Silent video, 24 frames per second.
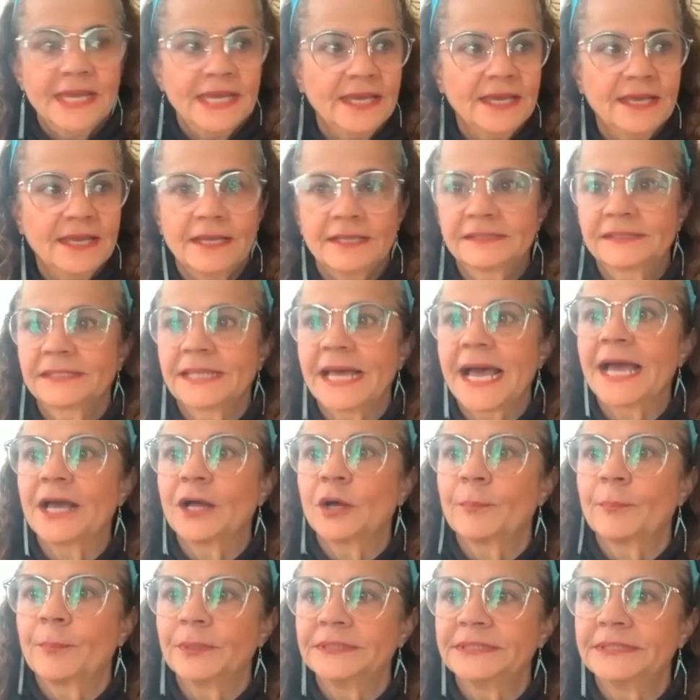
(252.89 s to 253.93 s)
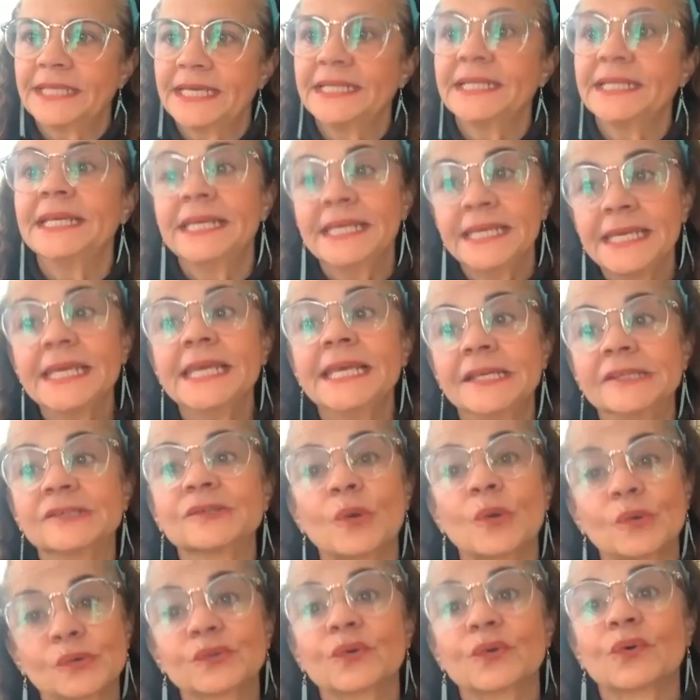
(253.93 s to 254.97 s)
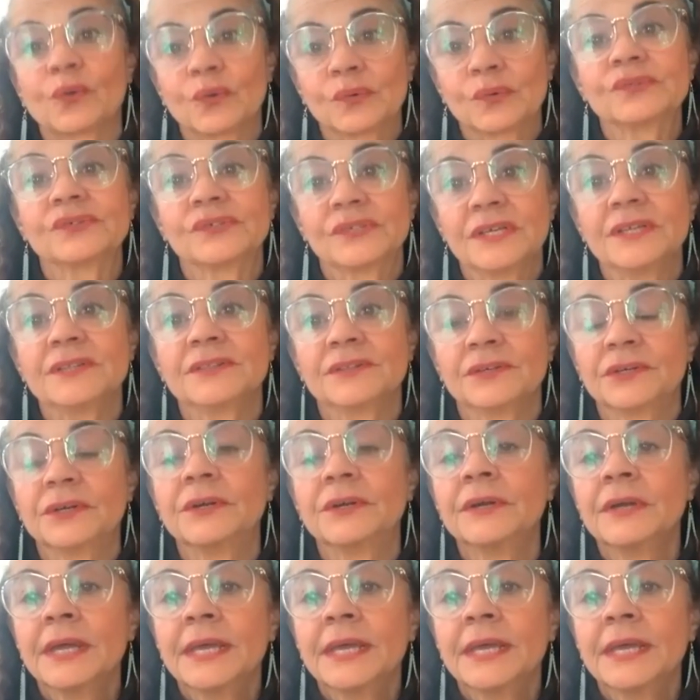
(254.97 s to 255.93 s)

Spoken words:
style, but then he is also considered